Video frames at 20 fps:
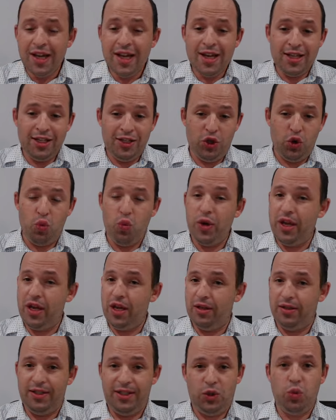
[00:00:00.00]
so we
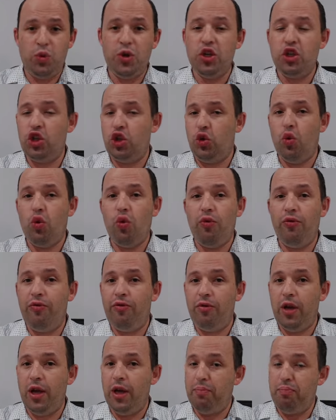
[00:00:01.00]
switch to
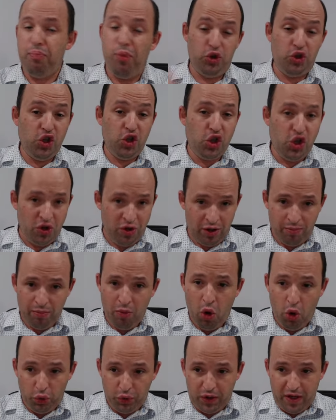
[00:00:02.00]
positional
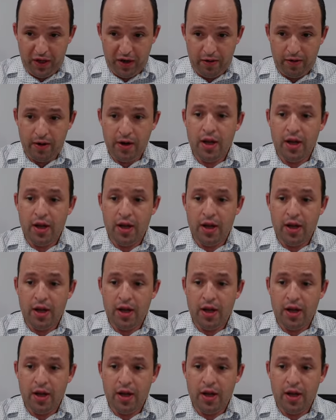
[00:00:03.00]
mode here.